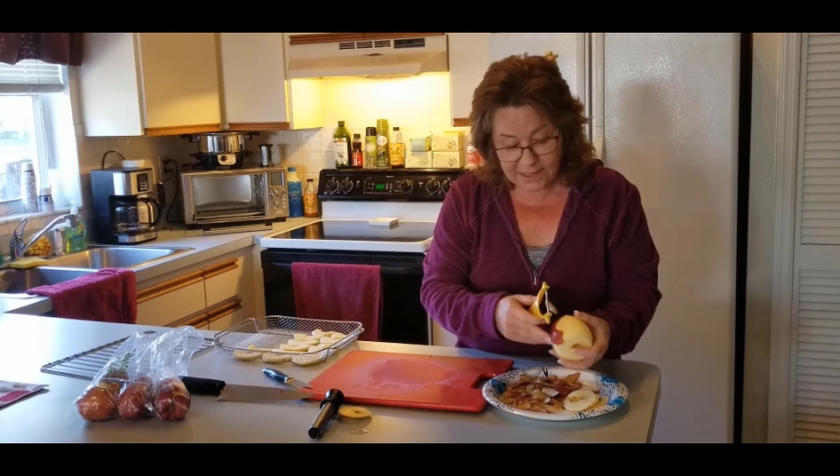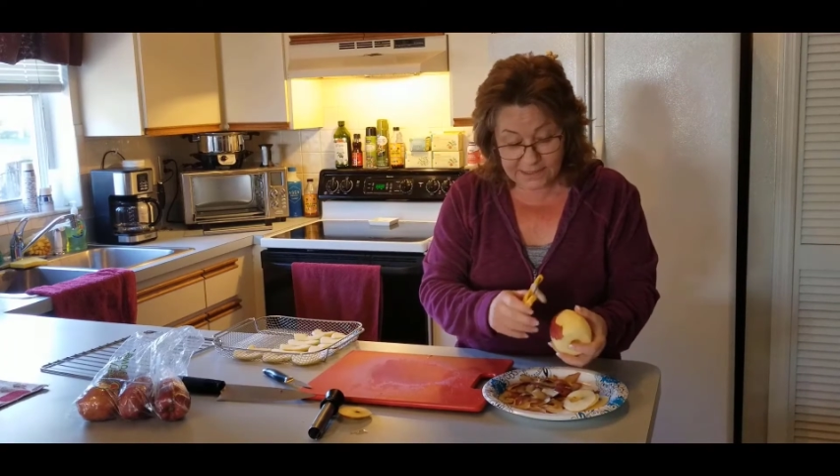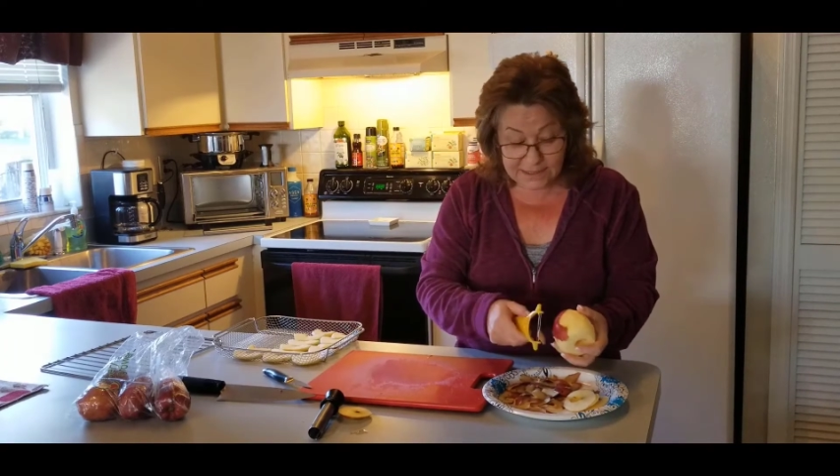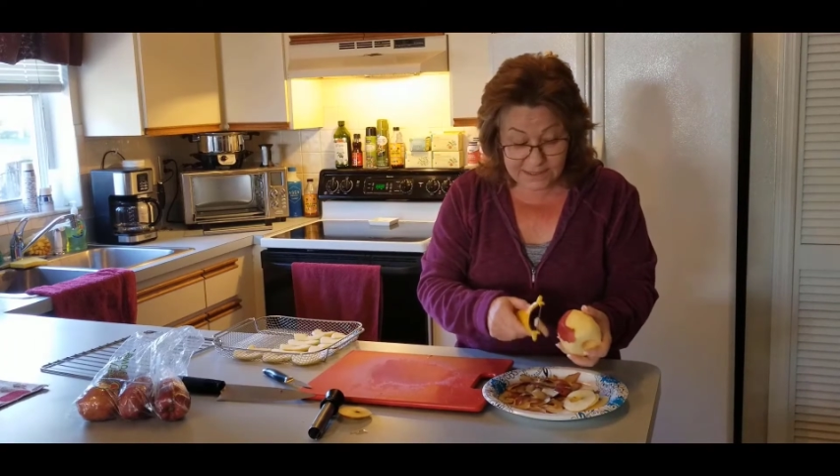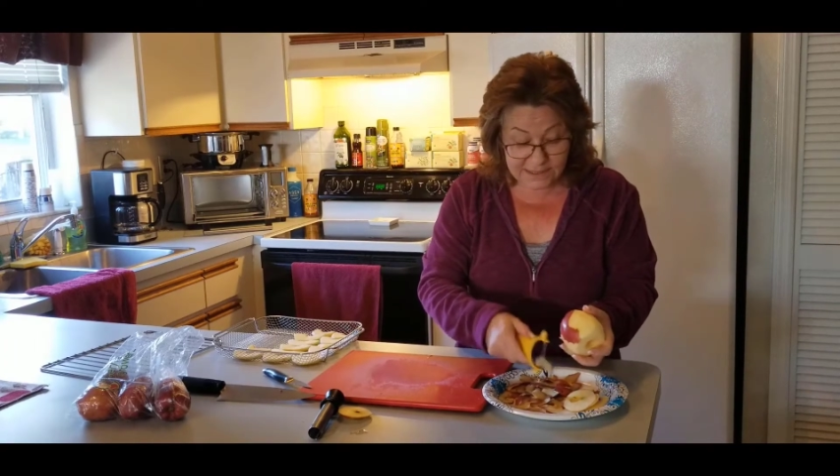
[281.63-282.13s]
I
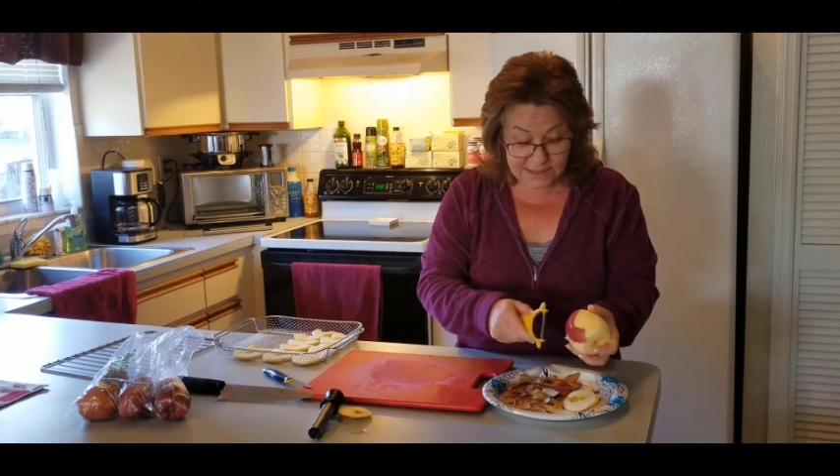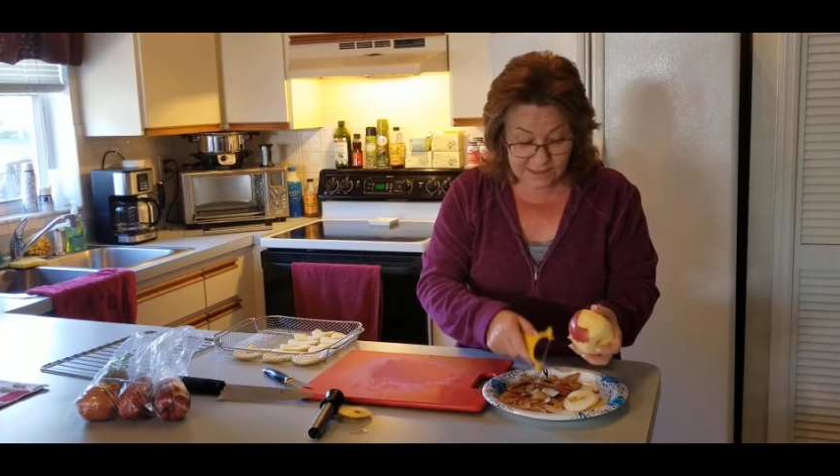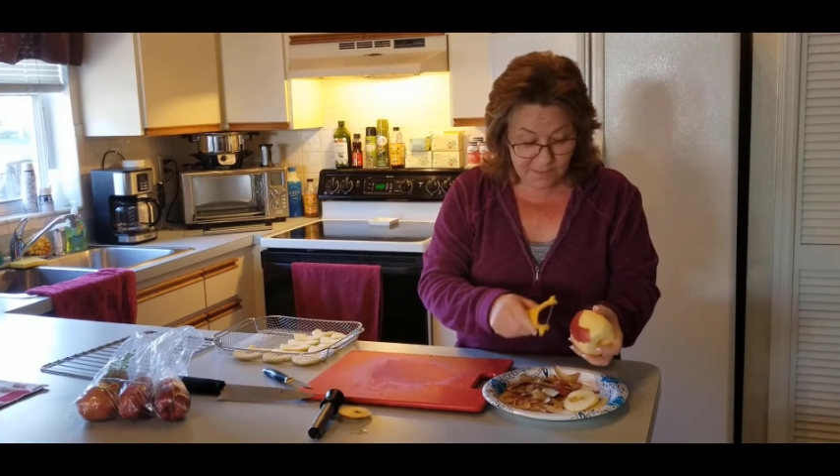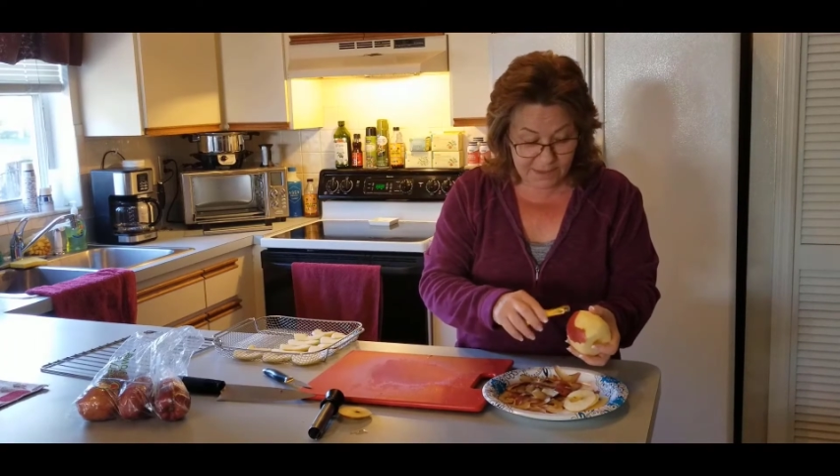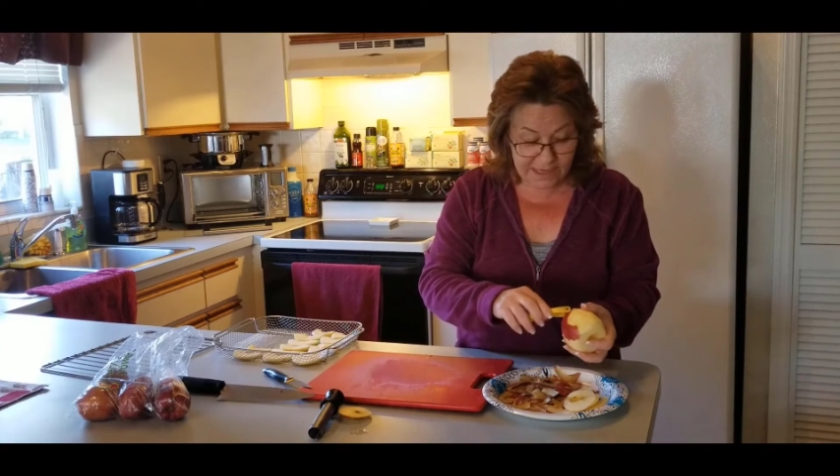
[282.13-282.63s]
did see
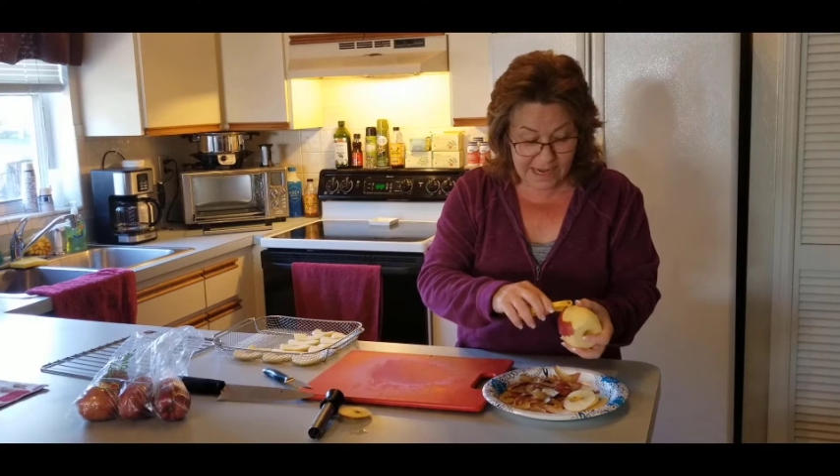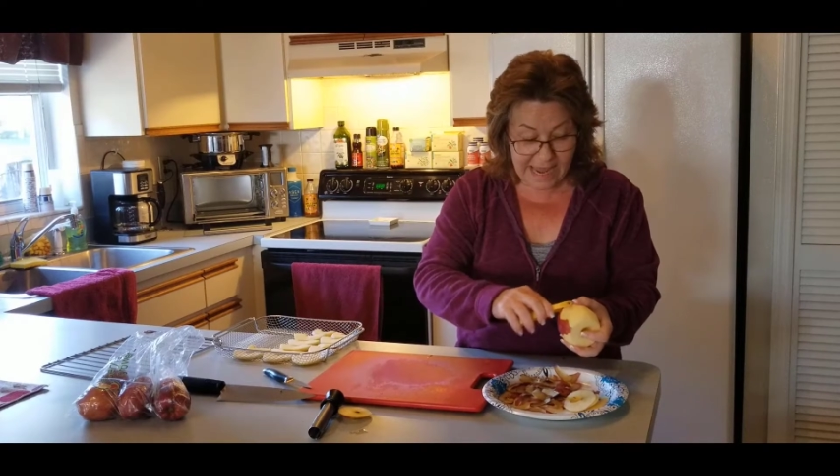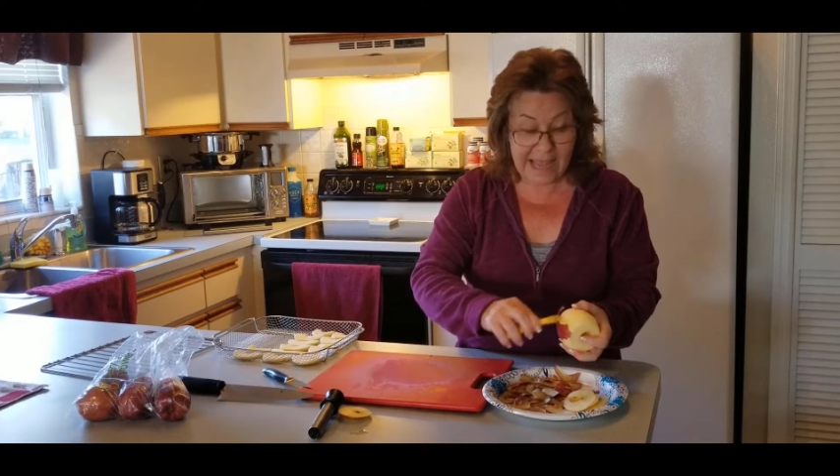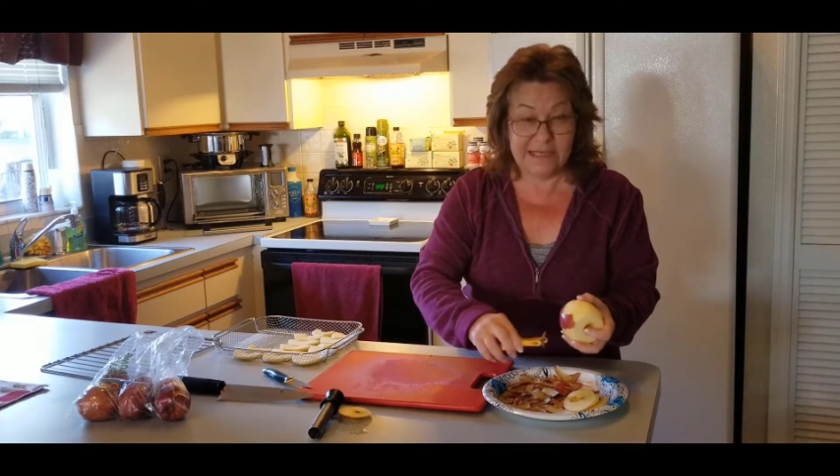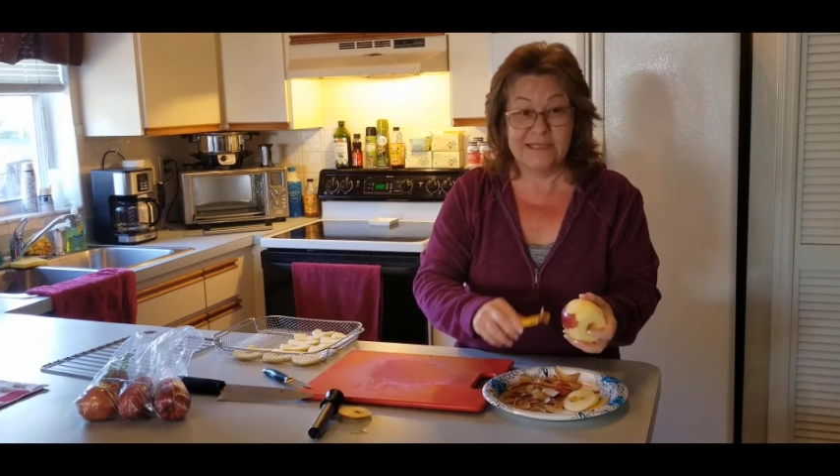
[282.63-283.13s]
somebody
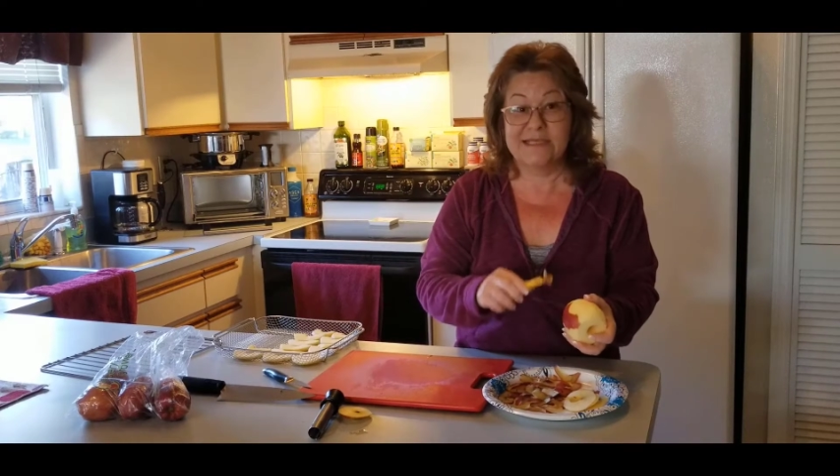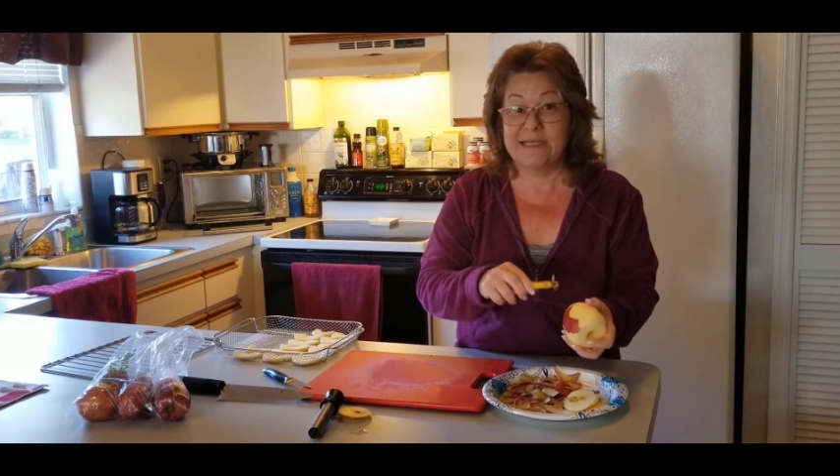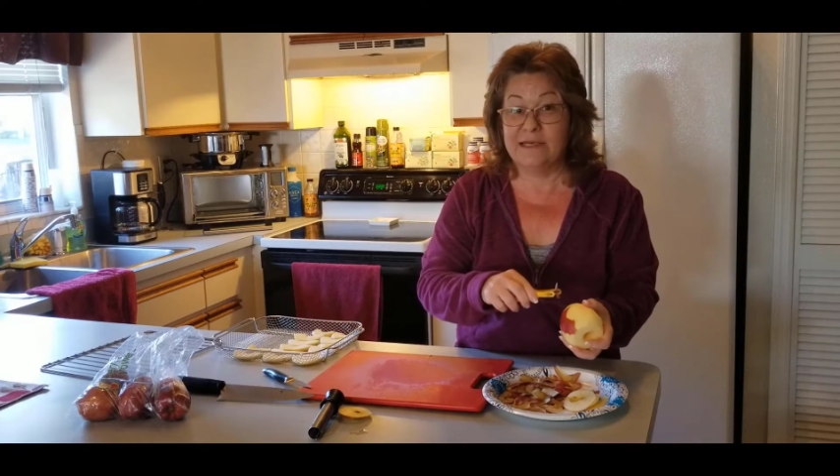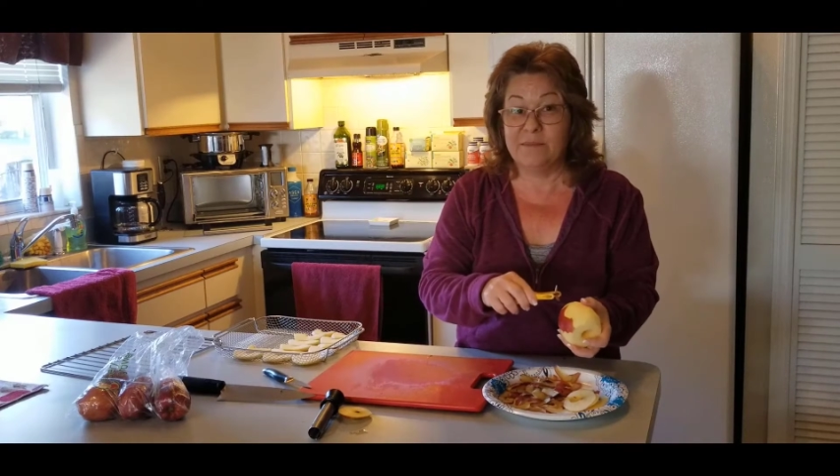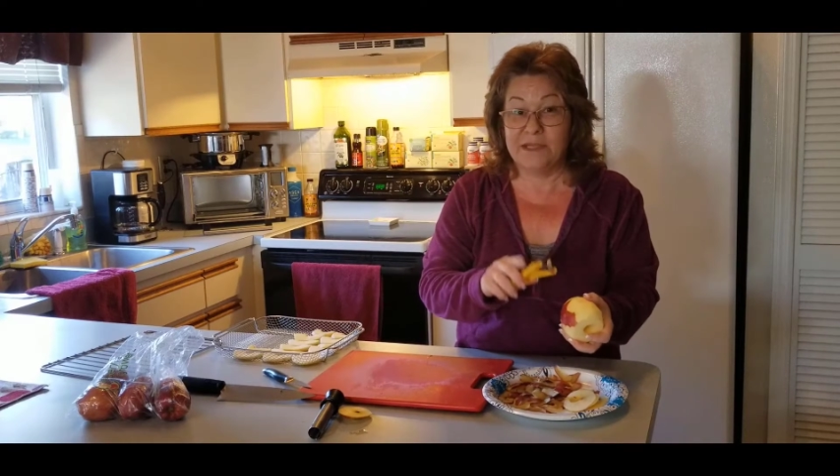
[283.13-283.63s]
add
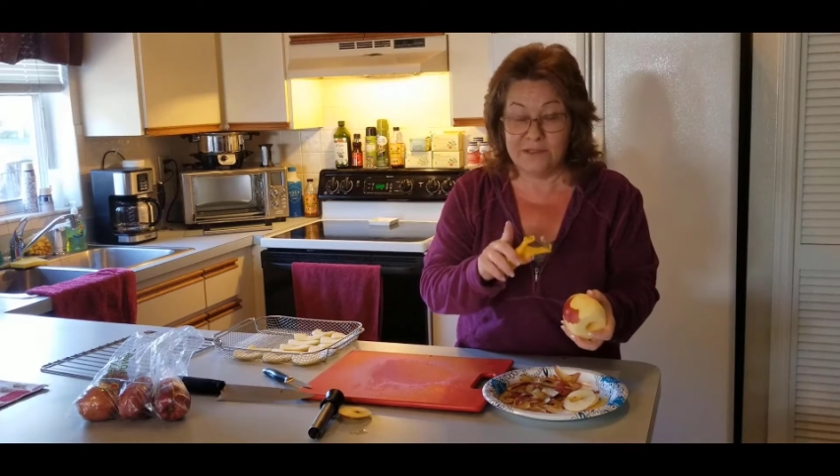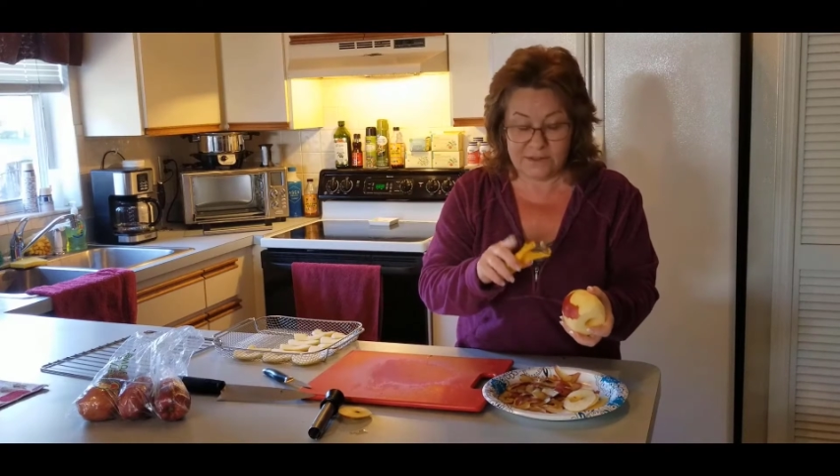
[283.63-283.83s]
cinnamon,